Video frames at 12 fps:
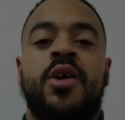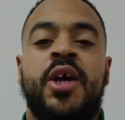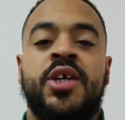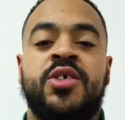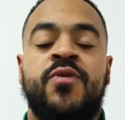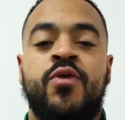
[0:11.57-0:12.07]

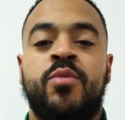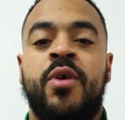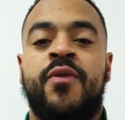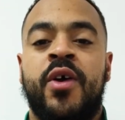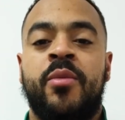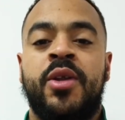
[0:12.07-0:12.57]
As a football
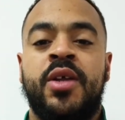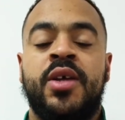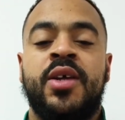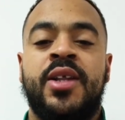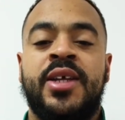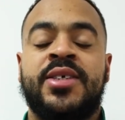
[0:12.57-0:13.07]
family,
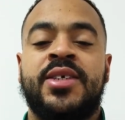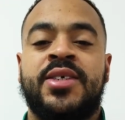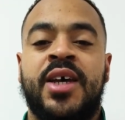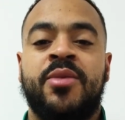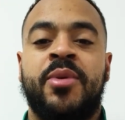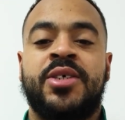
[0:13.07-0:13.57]
let's get
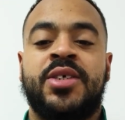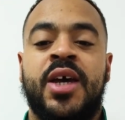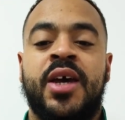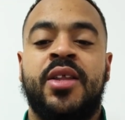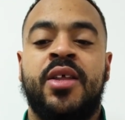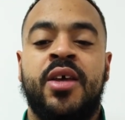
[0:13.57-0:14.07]
side by
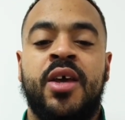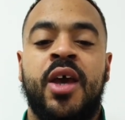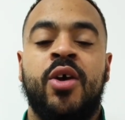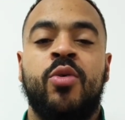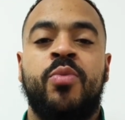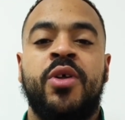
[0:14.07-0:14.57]
side
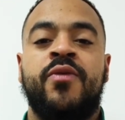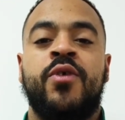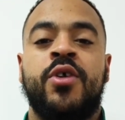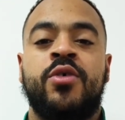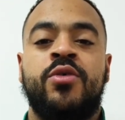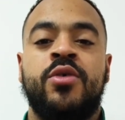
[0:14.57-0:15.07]
and compete for
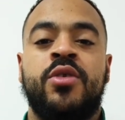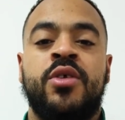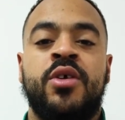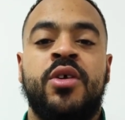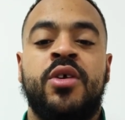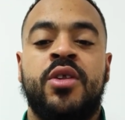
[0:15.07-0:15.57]
the good.
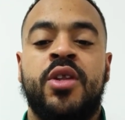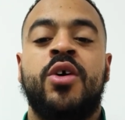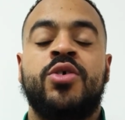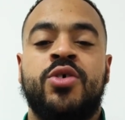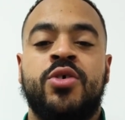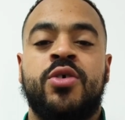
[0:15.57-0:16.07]
Now
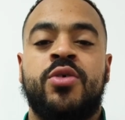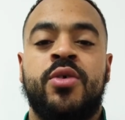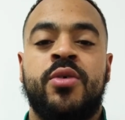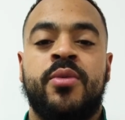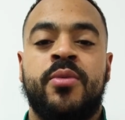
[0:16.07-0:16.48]
shorter. your